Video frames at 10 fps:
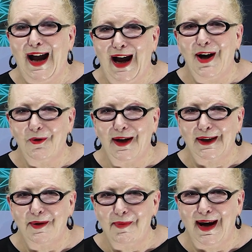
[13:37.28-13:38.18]
I
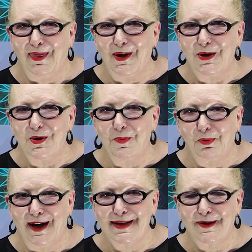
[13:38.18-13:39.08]
recommend that you
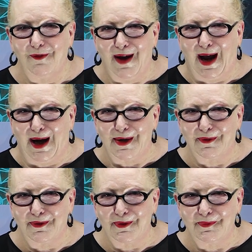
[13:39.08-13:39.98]
press 5.
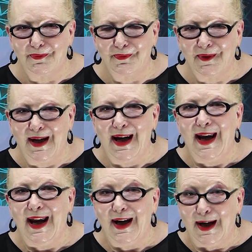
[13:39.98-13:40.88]

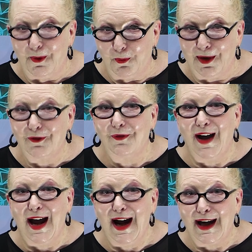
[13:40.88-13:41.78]
With
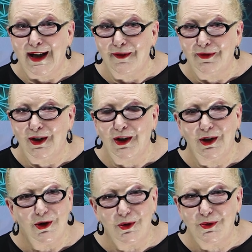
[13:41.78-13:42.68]
5,
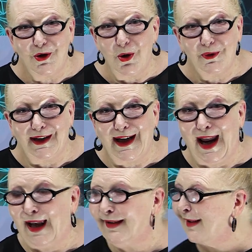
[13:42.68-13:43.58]
you don't
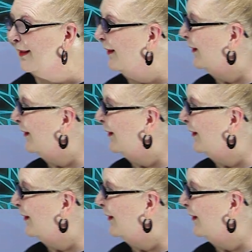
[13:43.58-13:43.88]
get